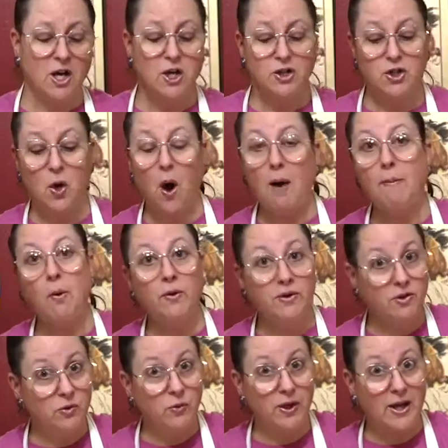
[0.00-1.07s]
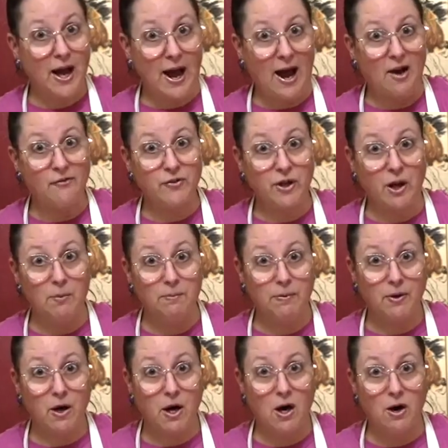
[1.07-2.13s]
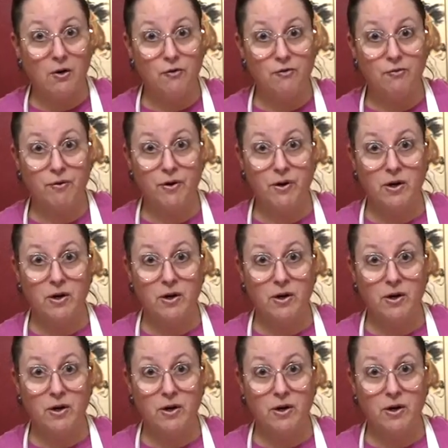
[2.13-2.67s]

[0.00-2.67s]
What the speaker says: so I'm only doing 1/2 cup of